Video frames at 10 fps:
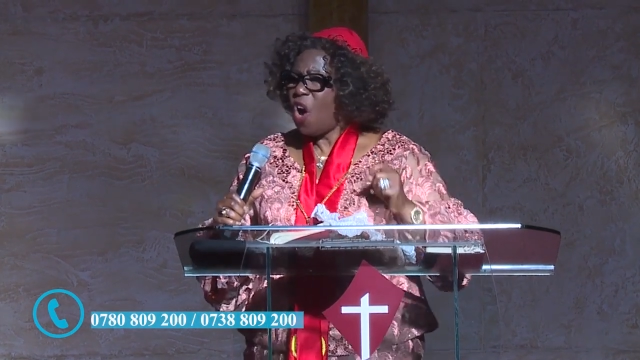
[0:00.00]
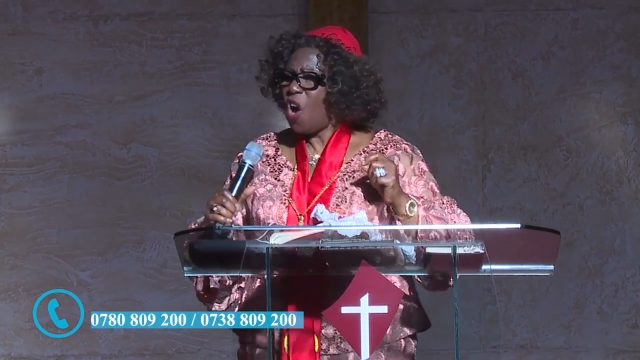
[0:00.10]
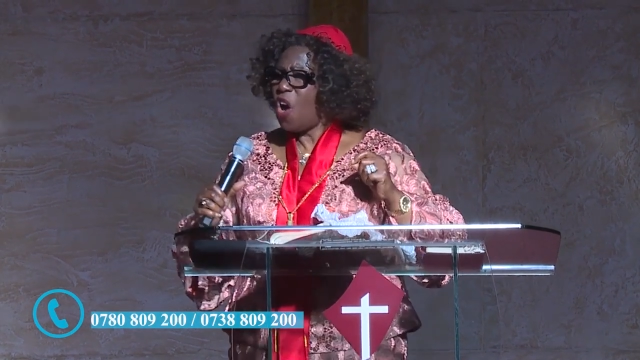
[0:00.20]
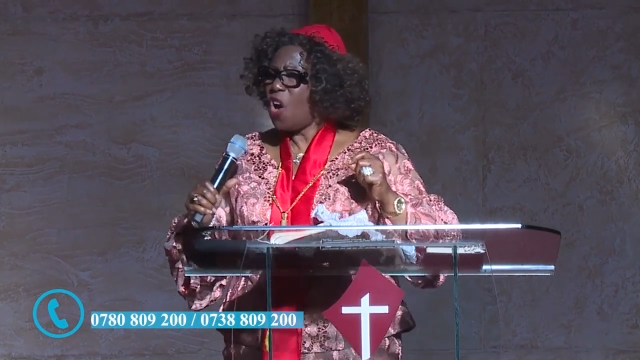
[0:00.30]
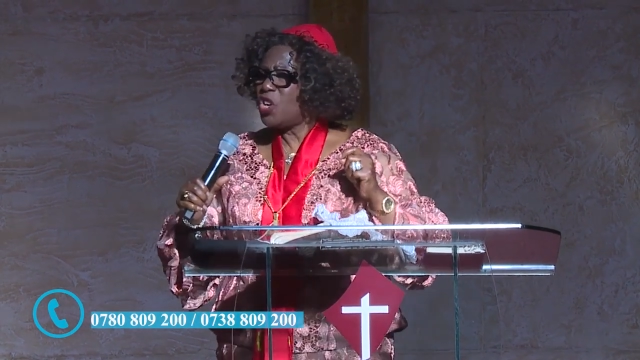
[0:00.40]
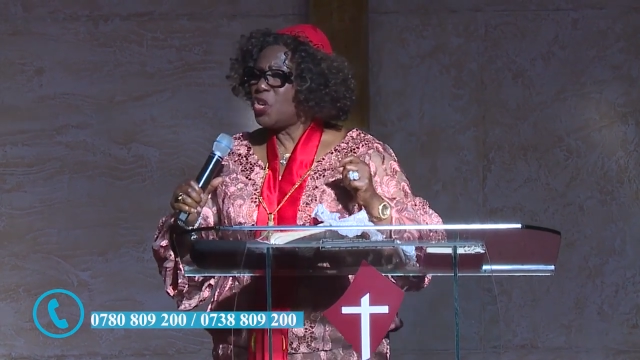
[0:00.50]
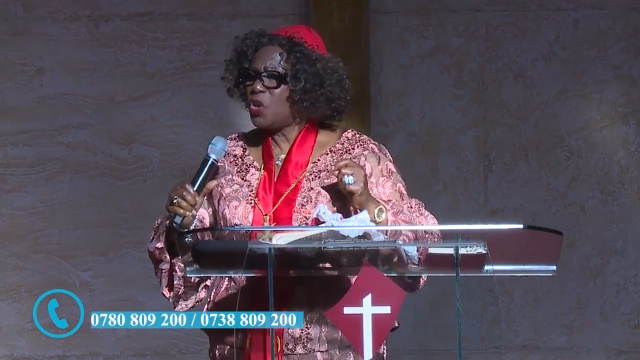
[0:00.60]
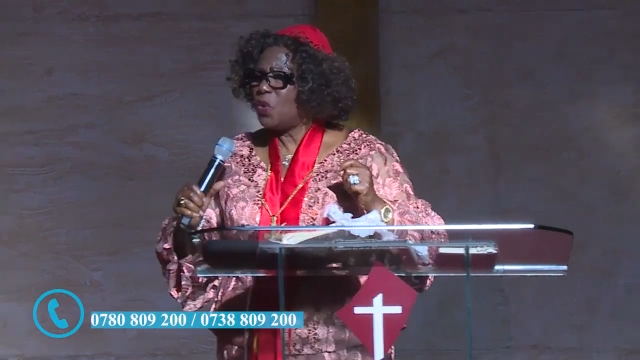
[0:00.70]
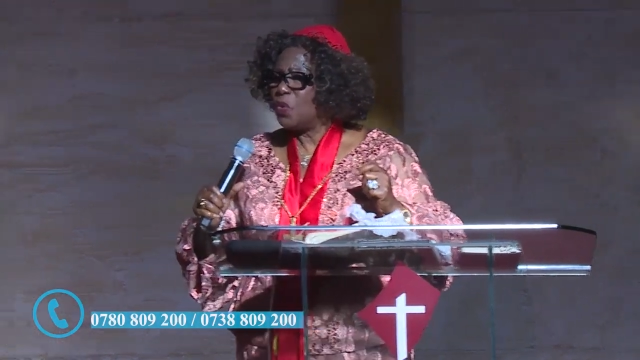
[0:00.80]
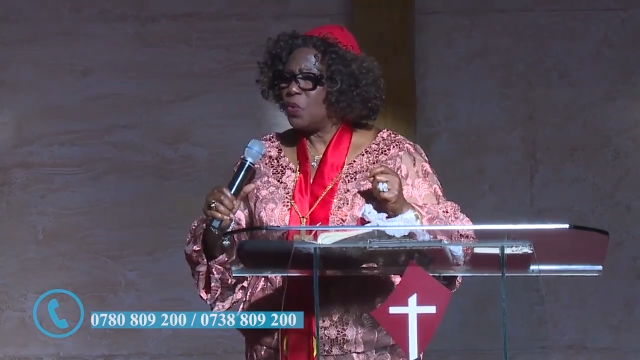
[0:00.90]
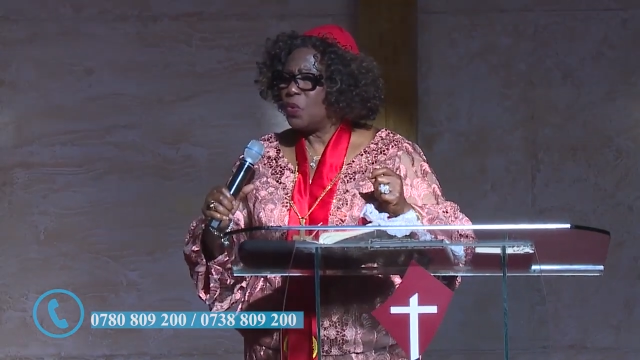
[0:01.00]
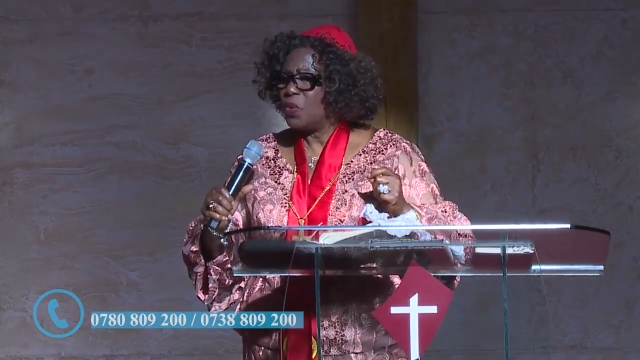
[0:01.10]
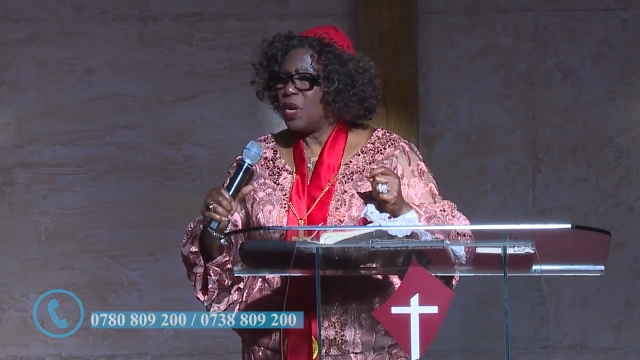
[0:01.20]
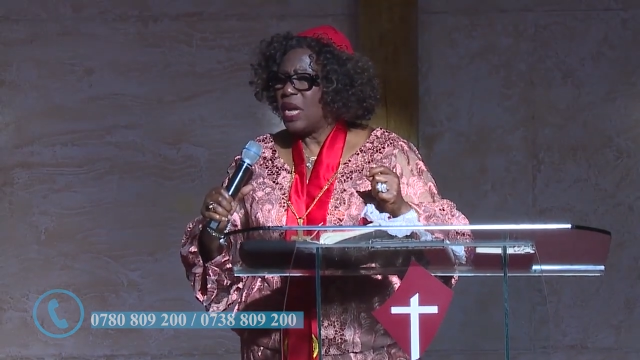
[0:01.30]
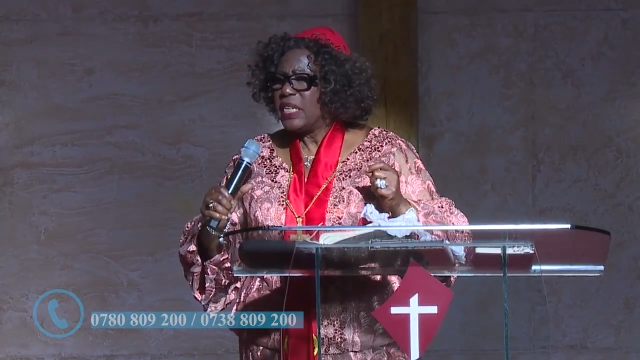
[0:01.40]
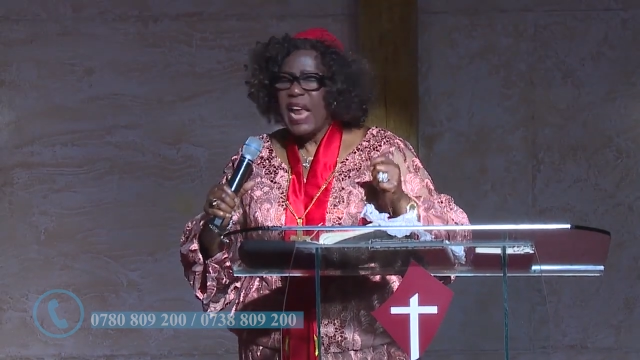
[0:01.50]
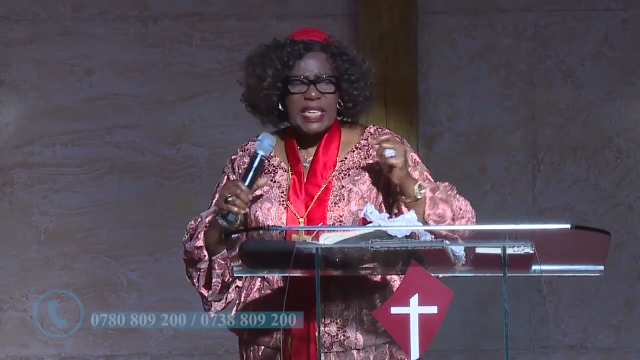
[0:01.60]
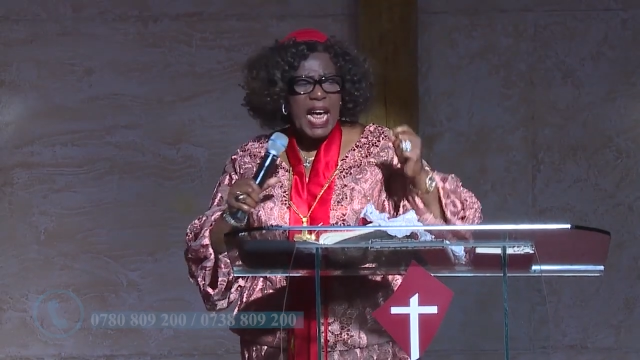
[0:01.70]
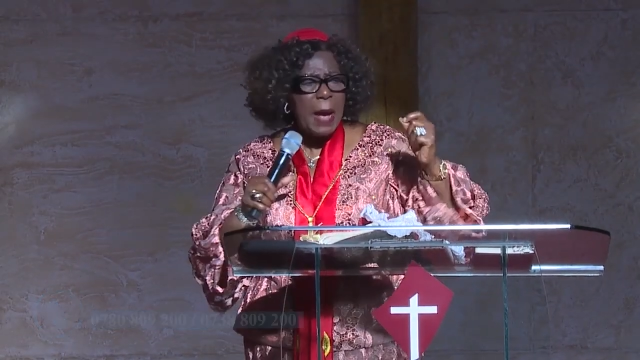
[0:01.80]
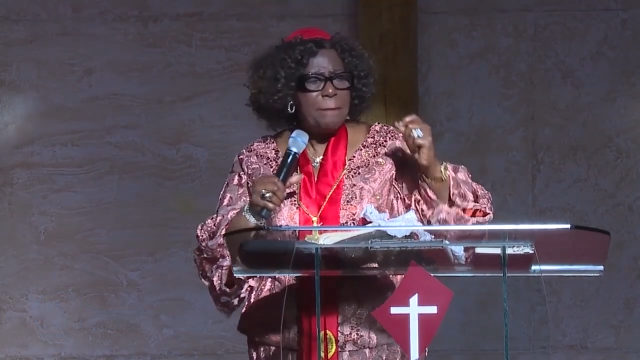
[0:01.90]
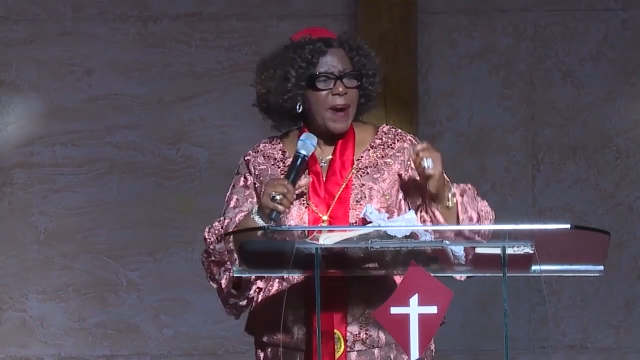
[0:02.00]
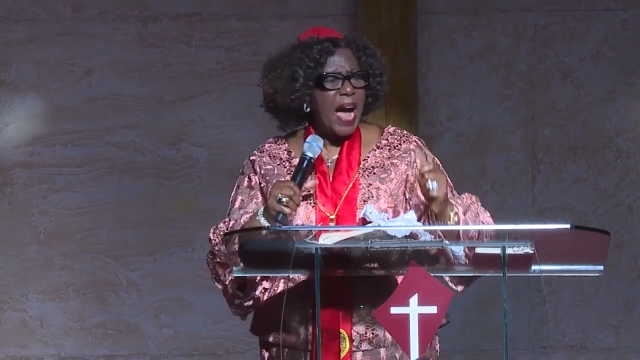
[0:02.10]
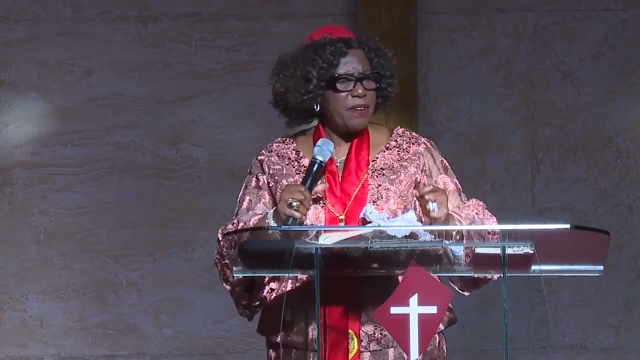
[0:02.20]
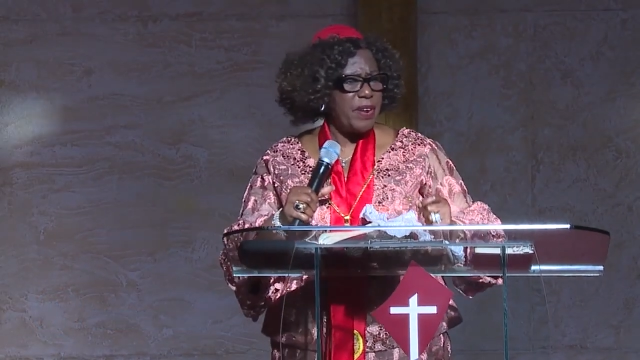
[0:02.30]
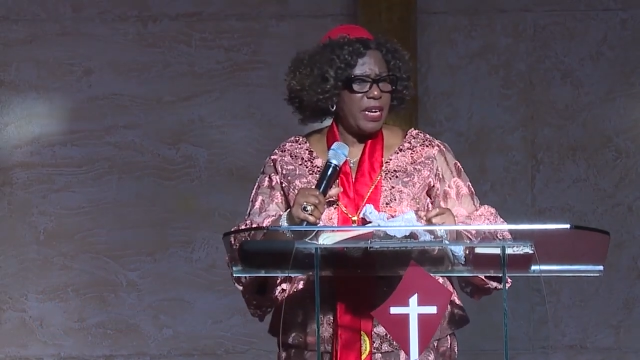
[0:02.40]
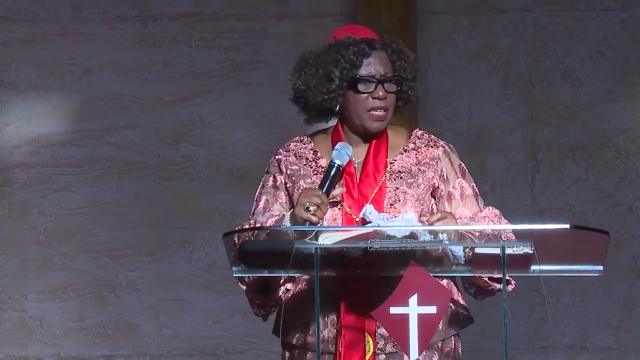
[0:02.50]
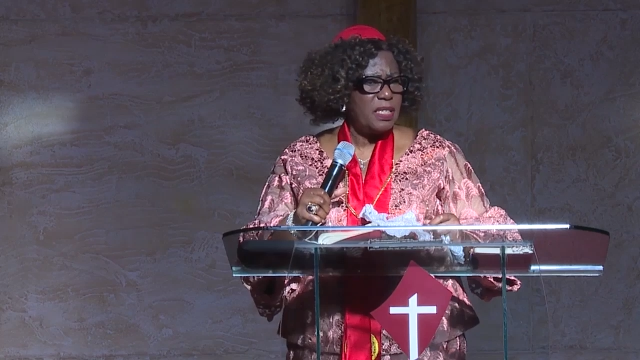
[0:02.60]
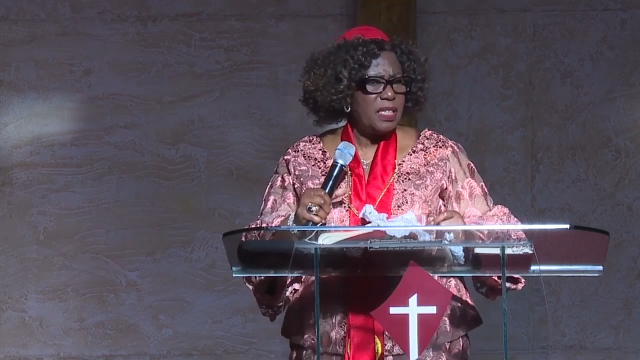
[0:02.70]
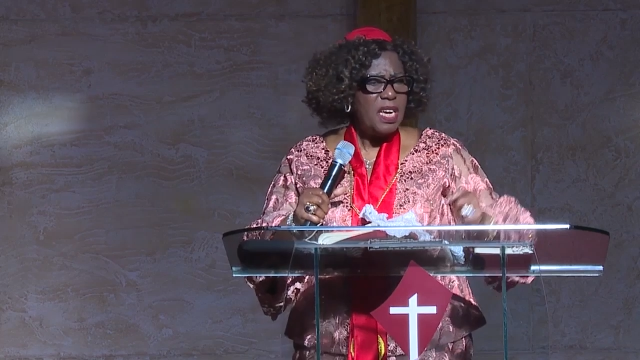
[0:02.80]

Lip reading: All you that are barren,